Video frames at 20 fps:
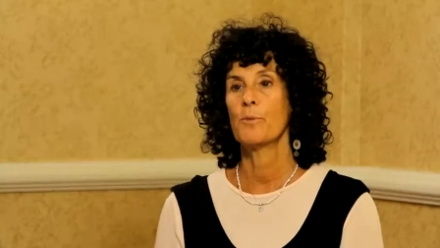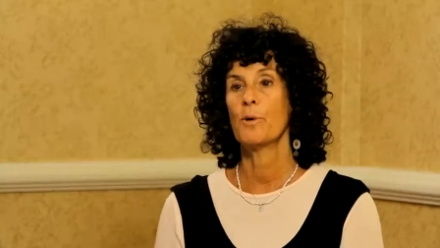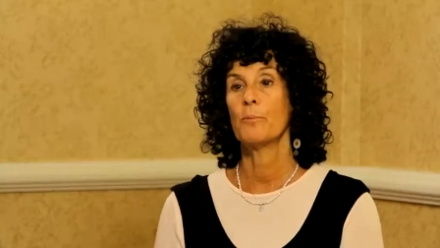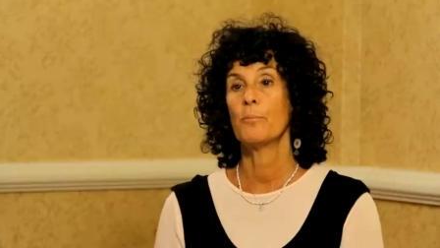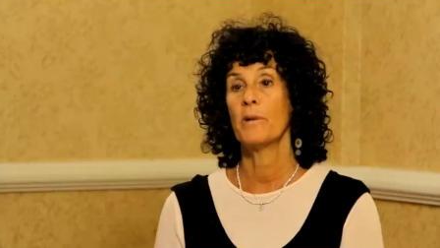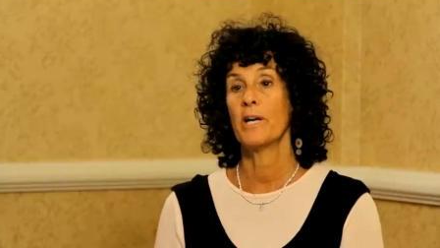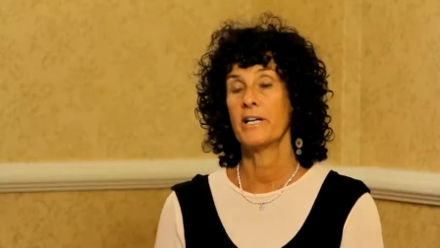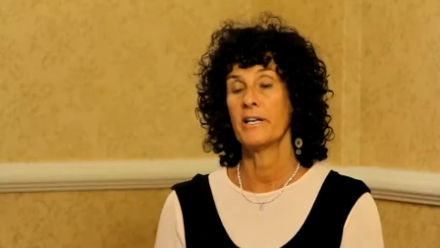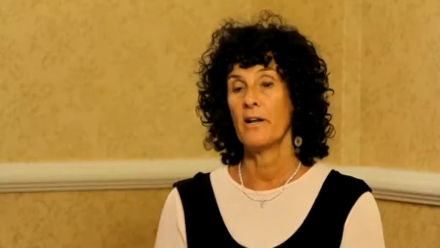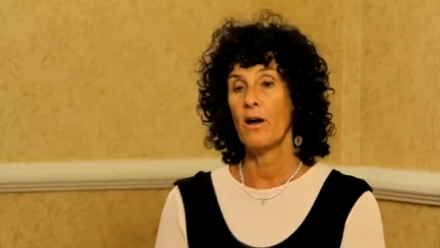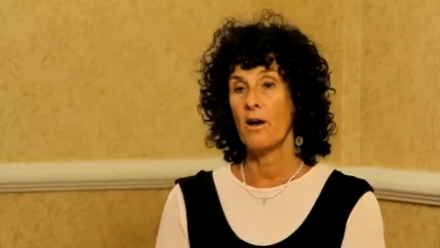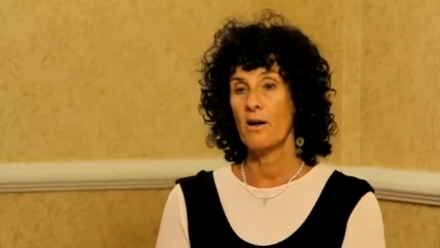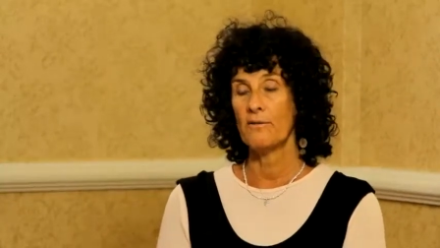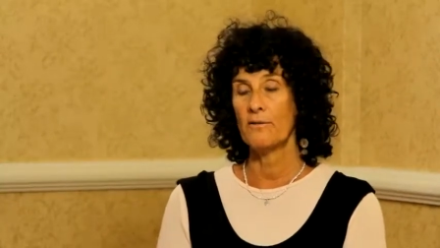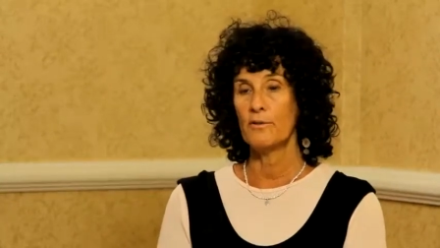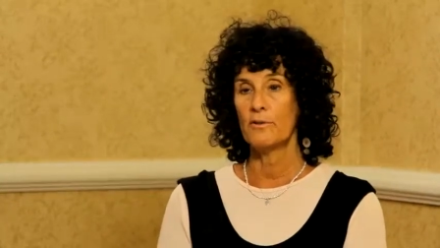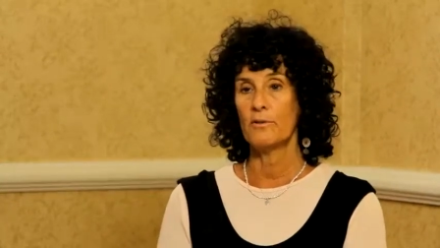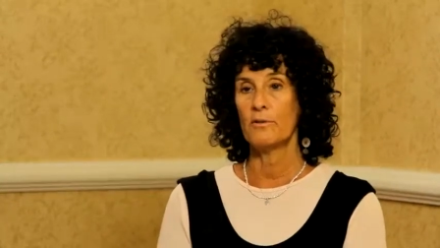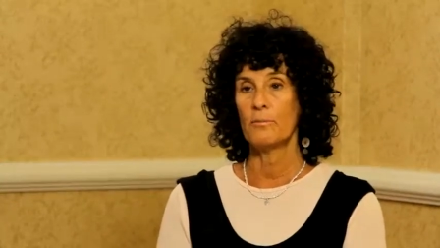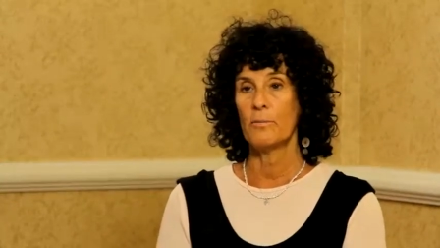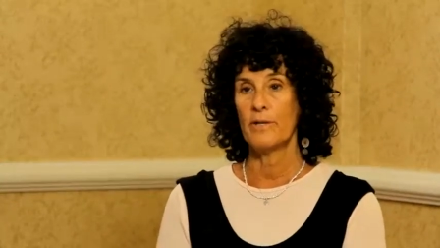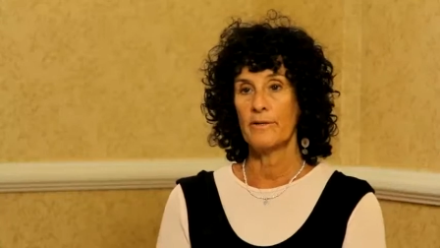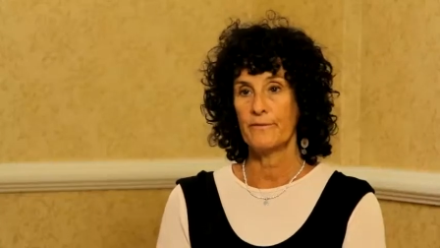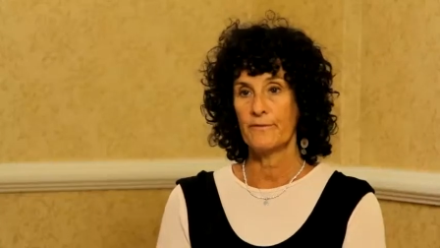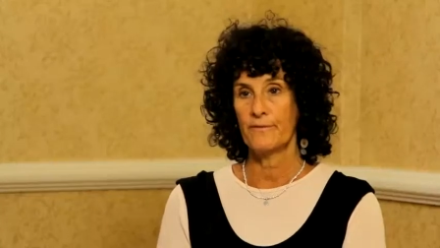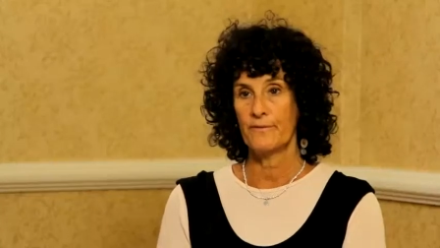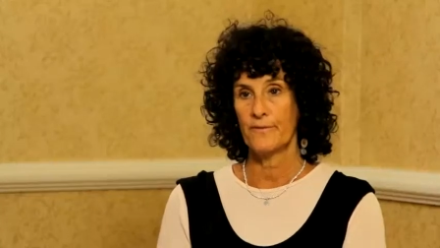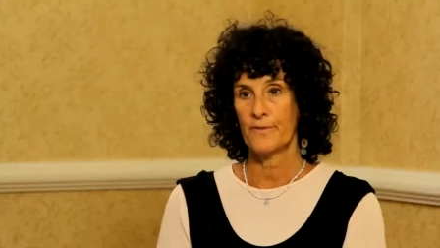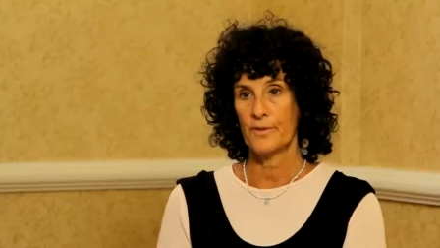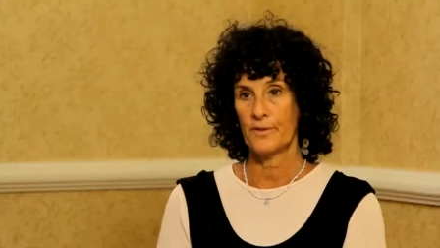but my novel, my
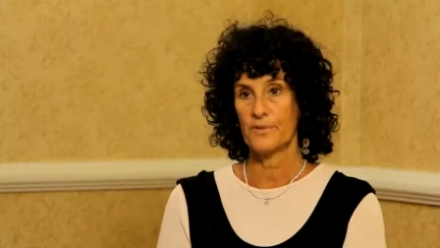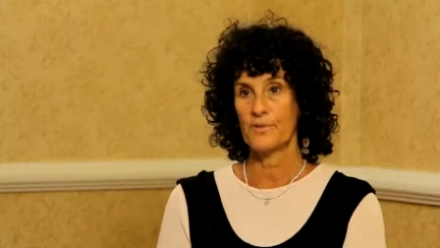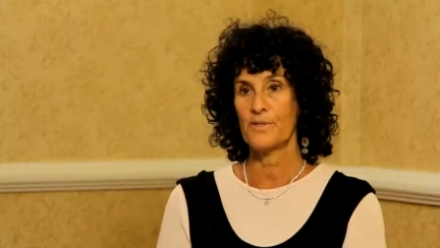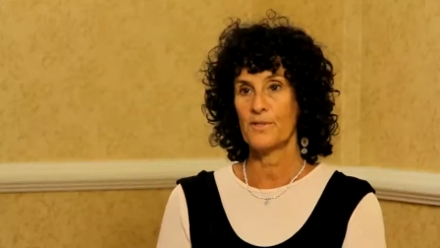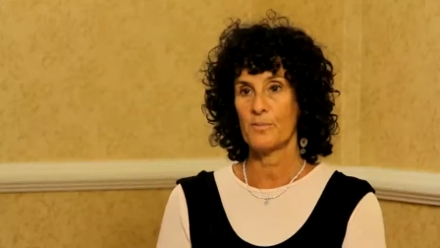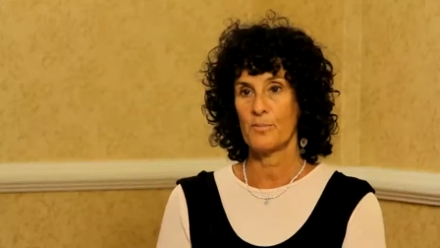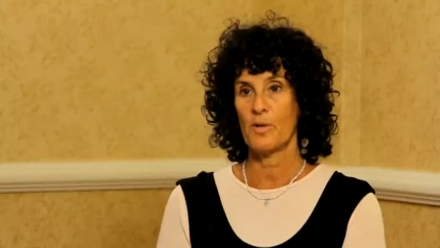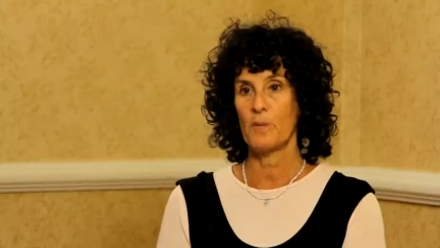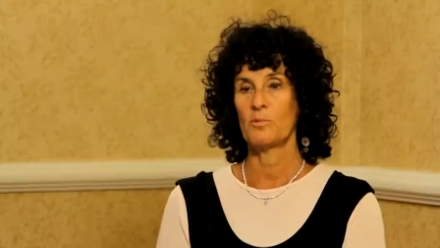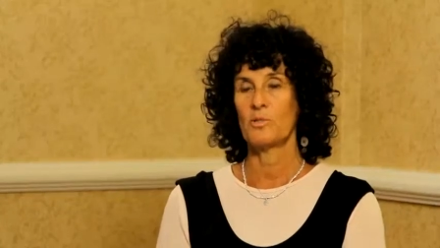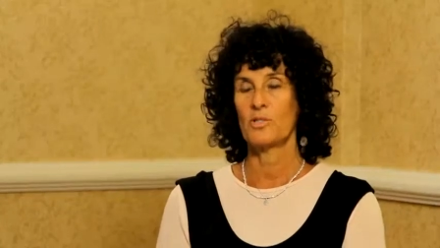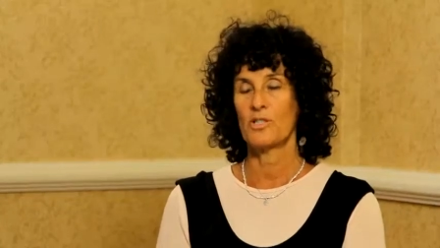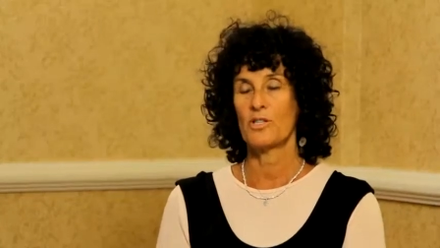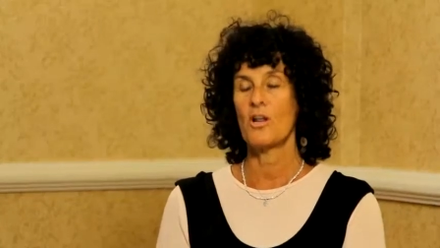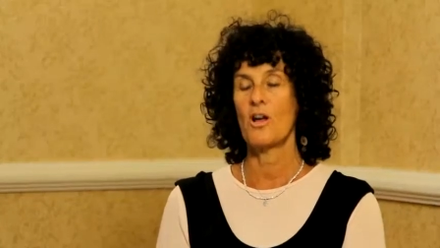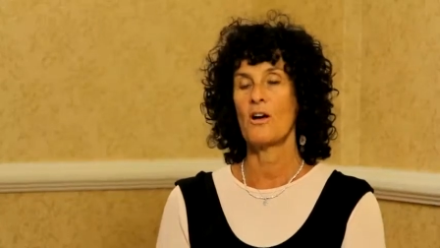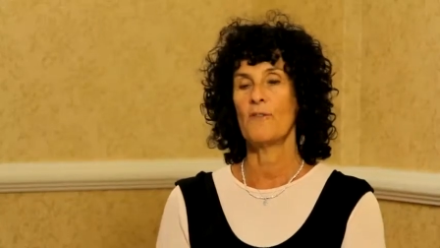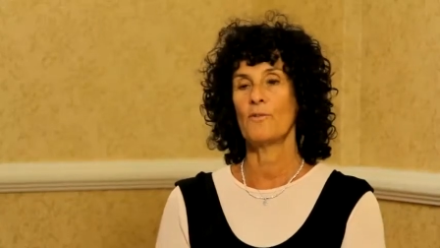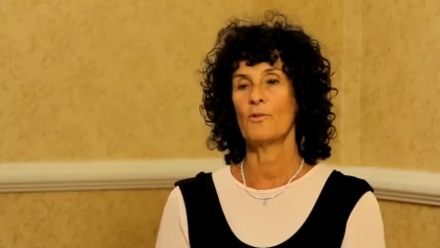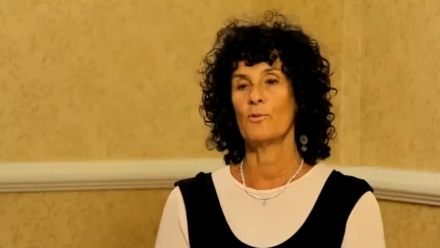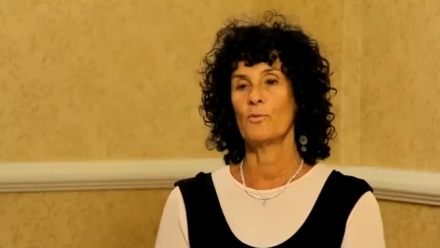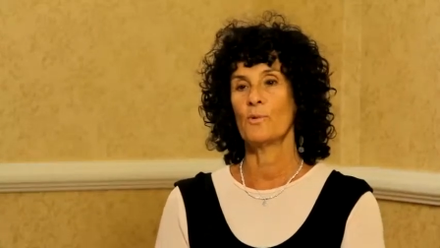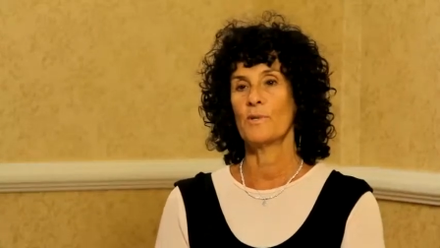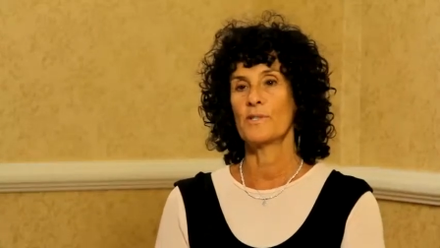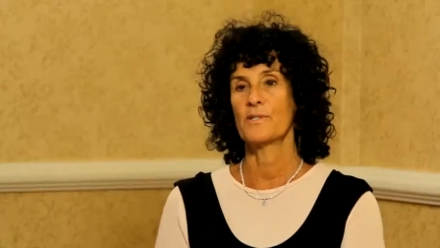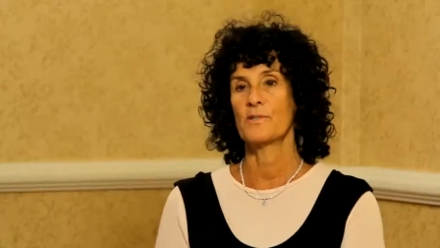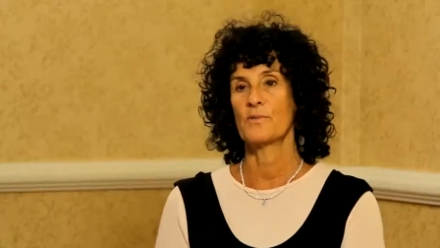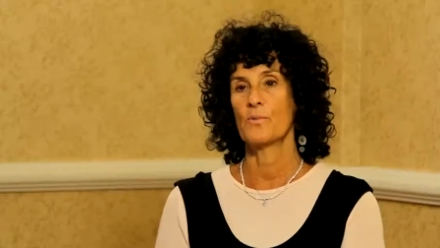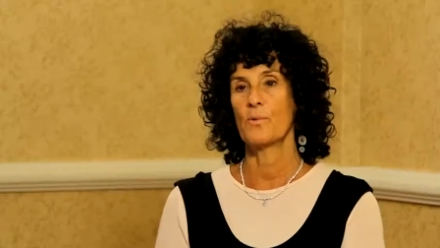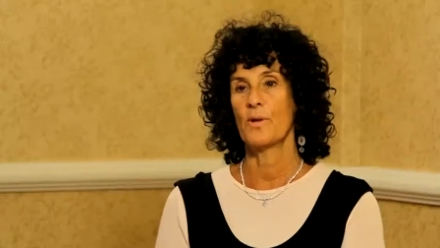first published novel,
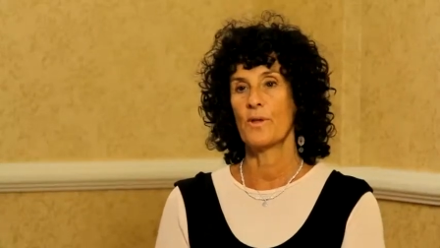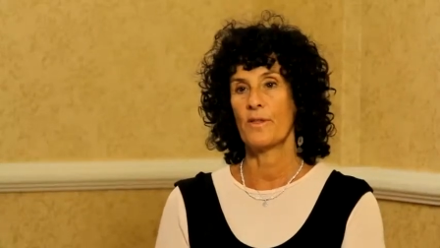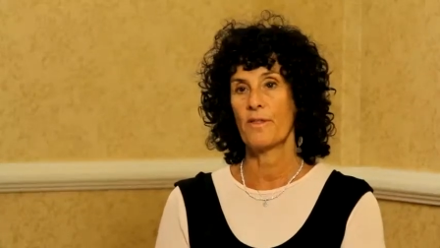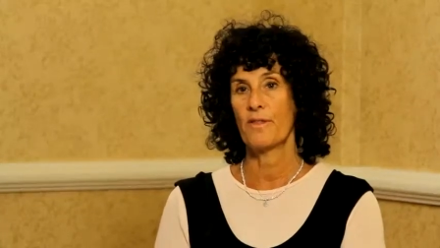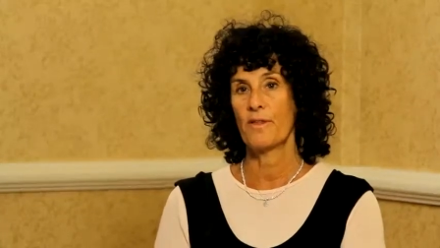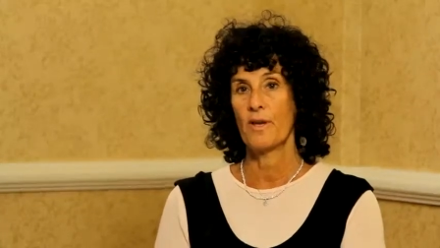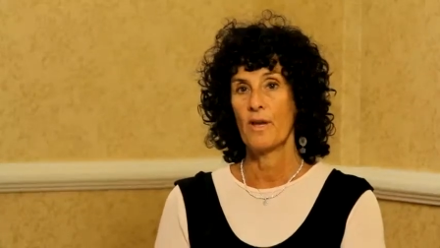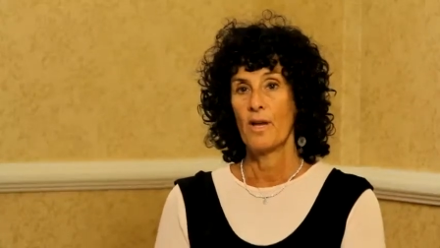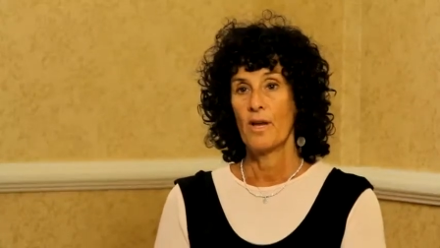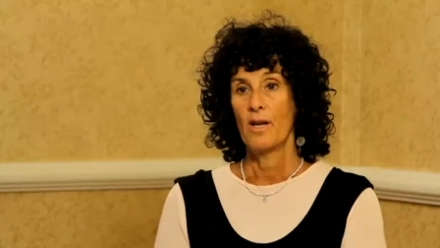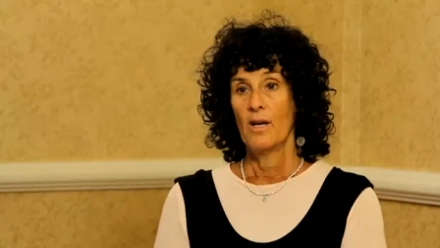was with